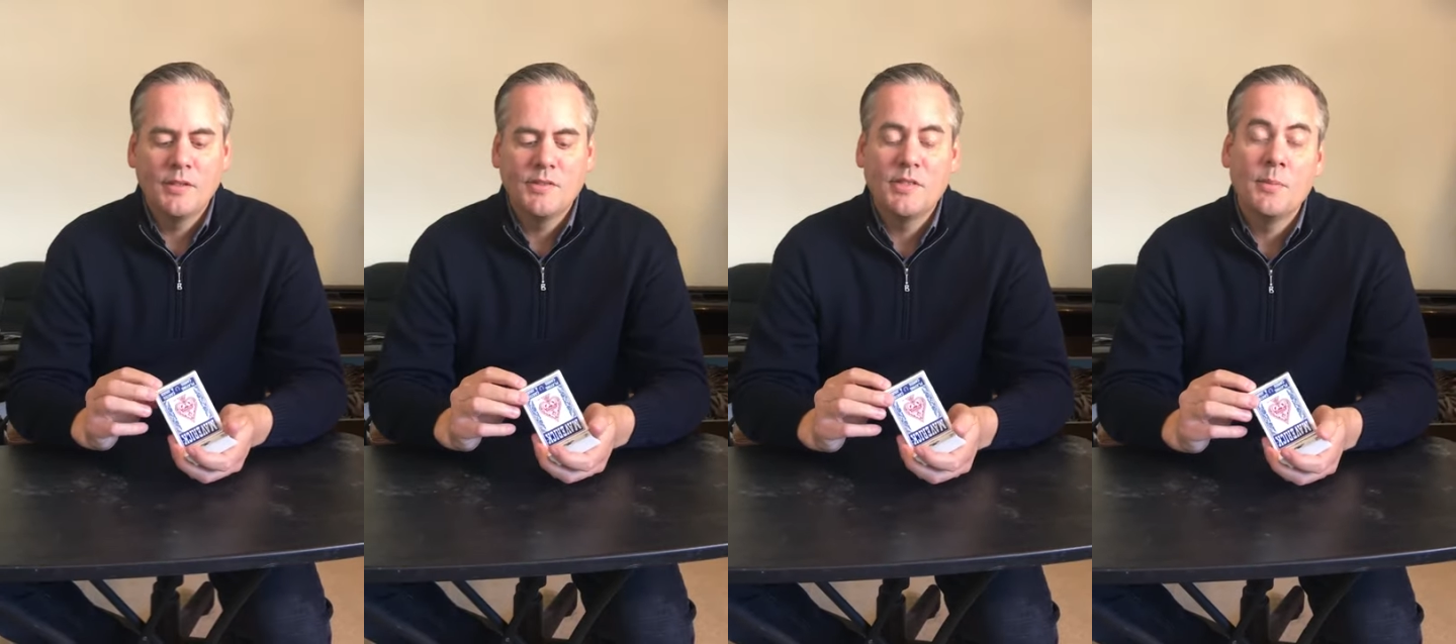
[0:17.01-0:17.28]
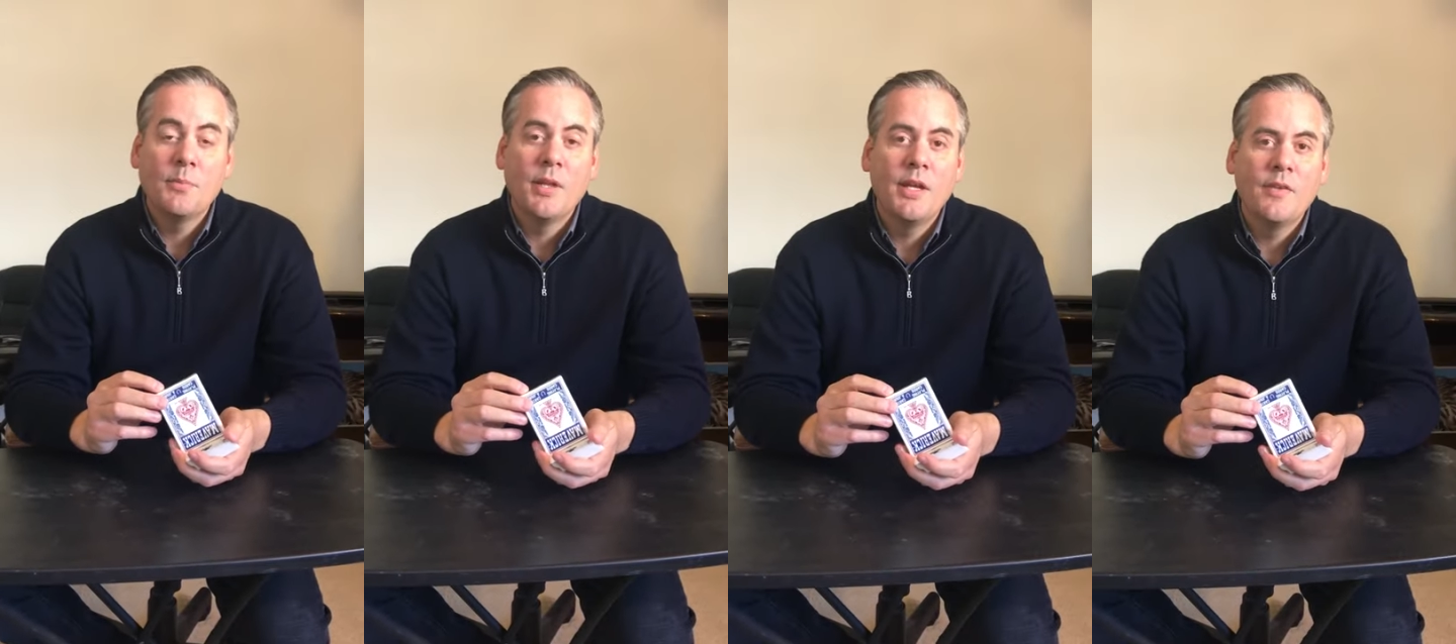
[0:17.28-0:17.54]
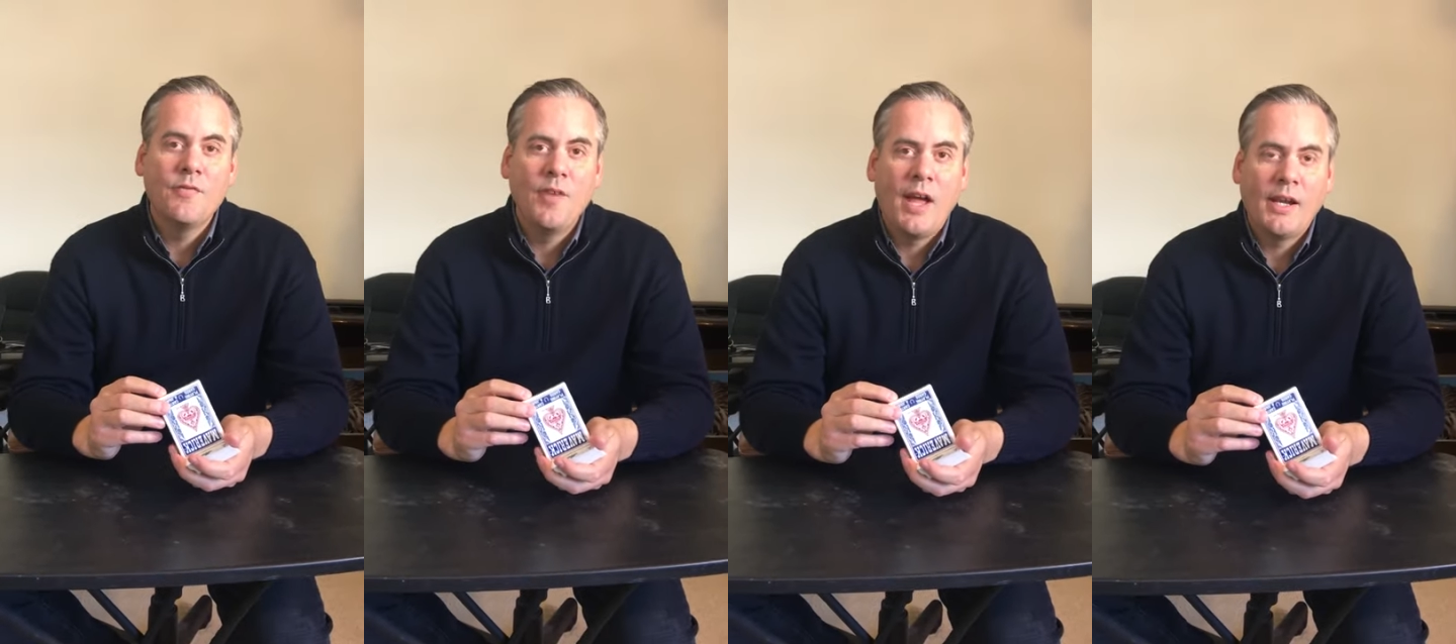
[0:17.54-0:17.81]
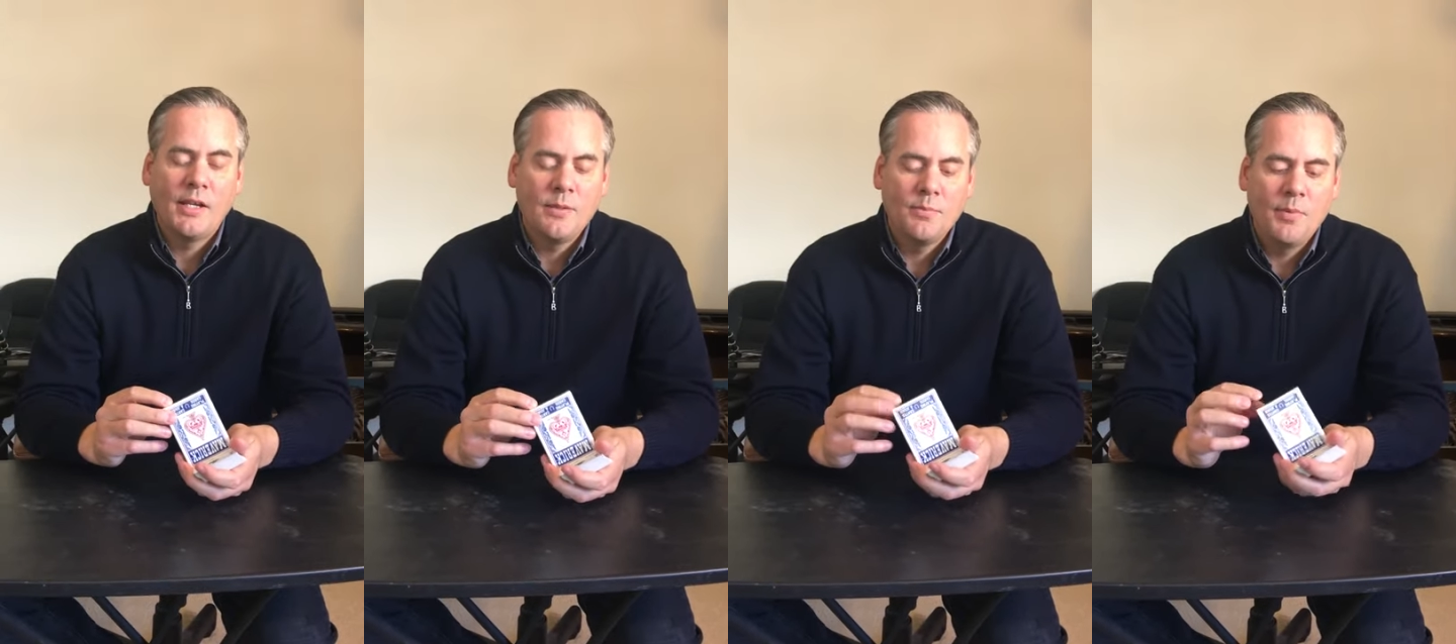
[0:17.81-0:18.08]
simulated
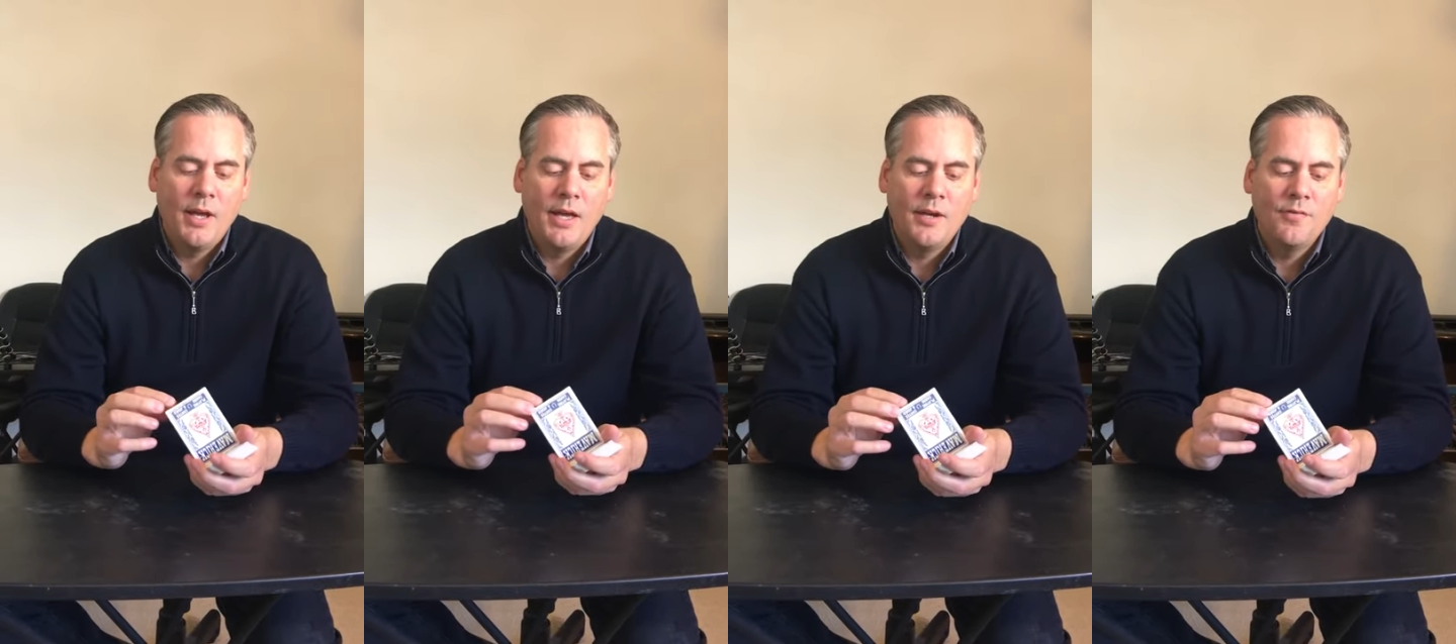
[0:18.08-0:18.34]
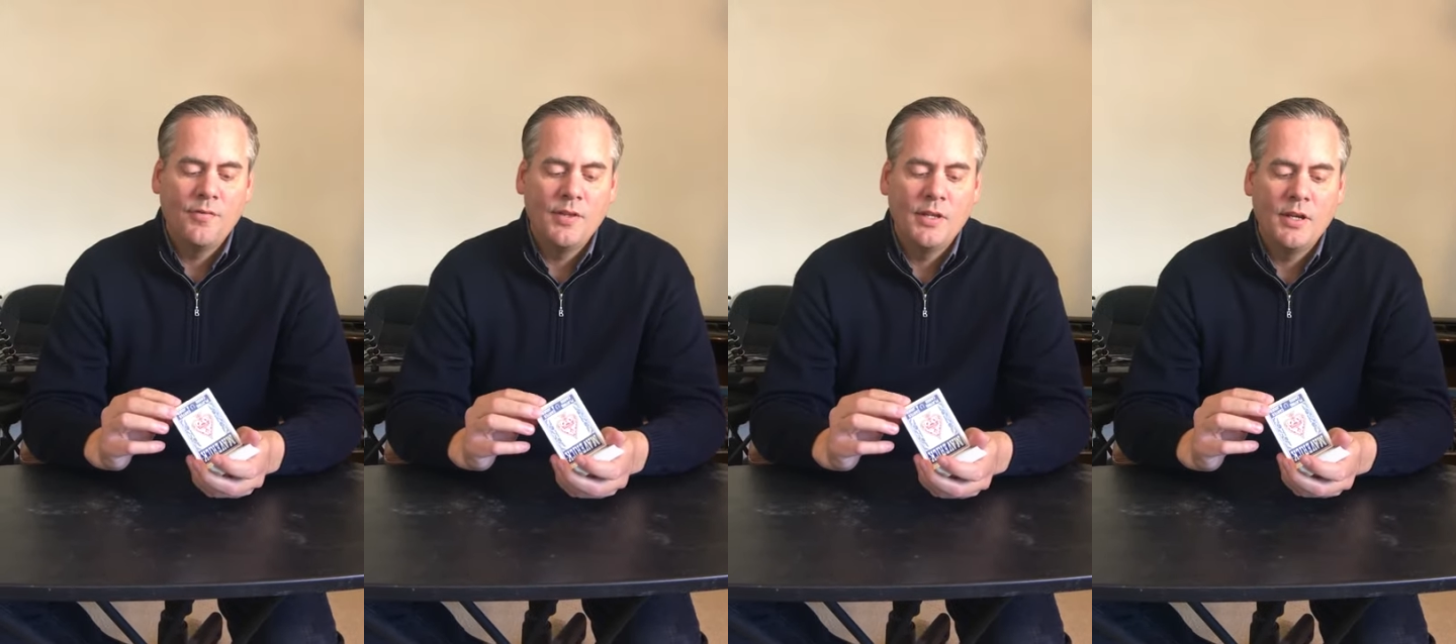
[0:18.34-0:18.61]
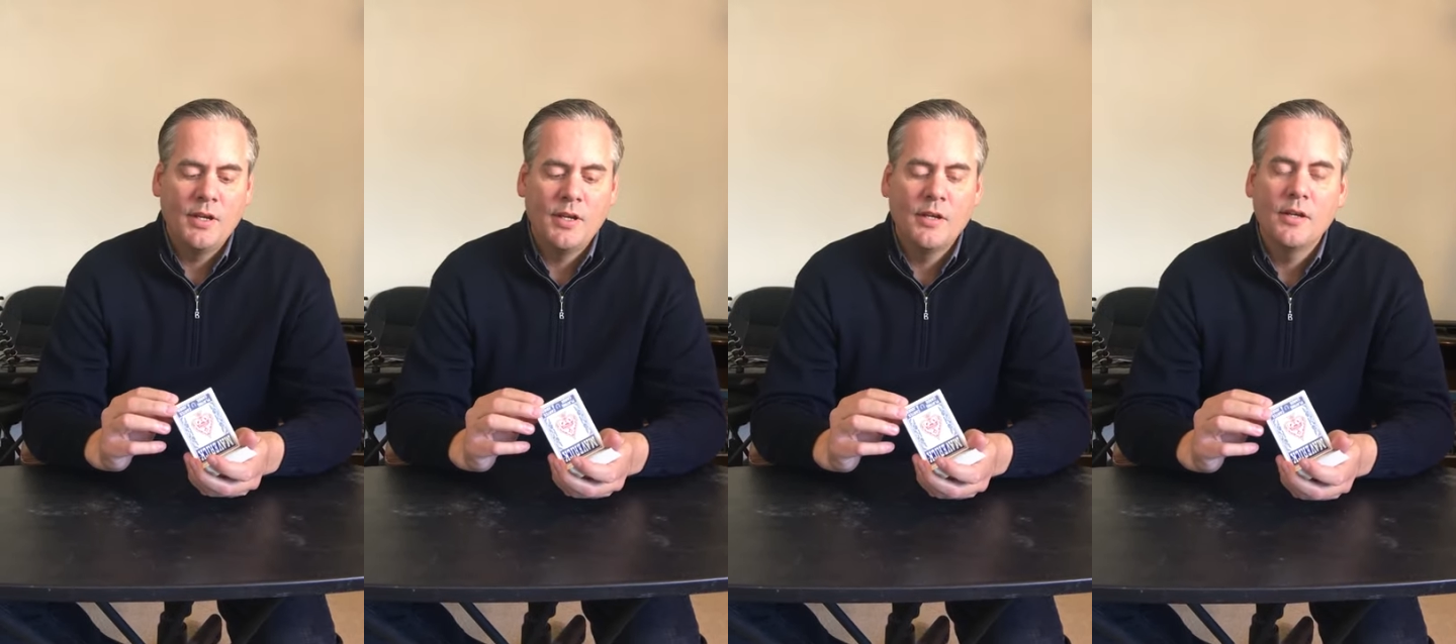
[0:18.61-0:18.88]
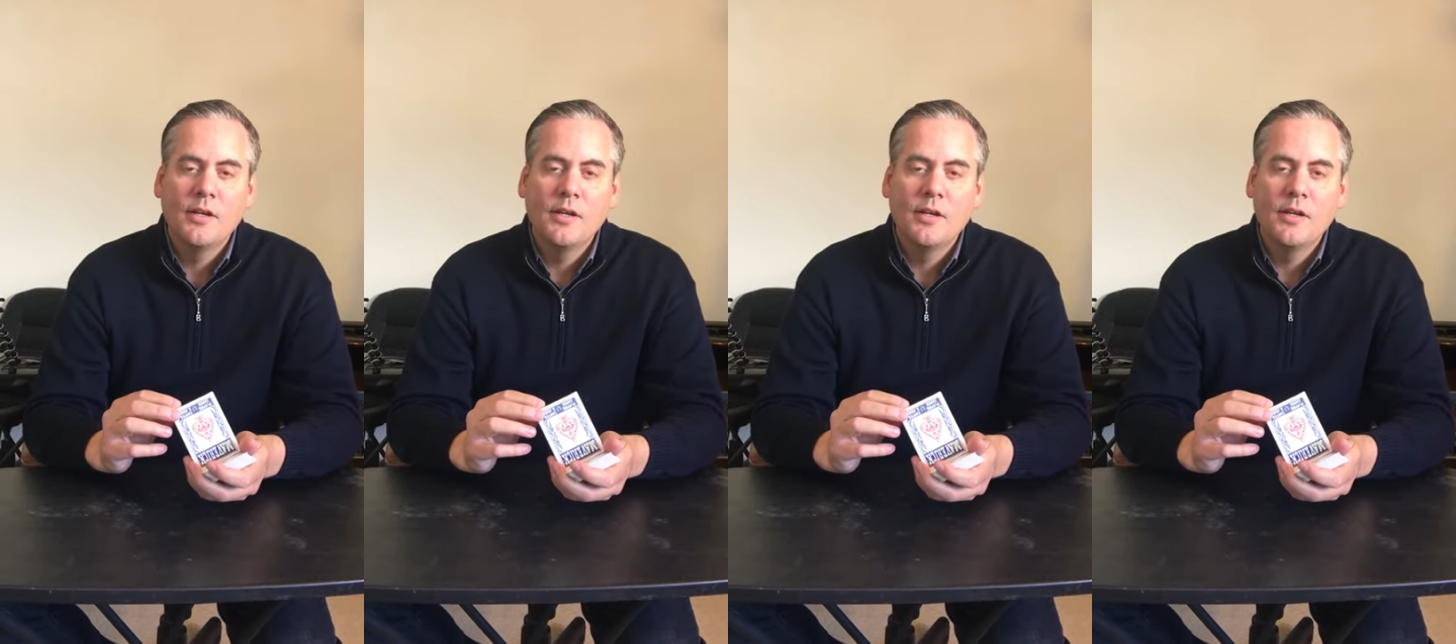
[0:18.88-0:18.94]
vacuum out of the, uh,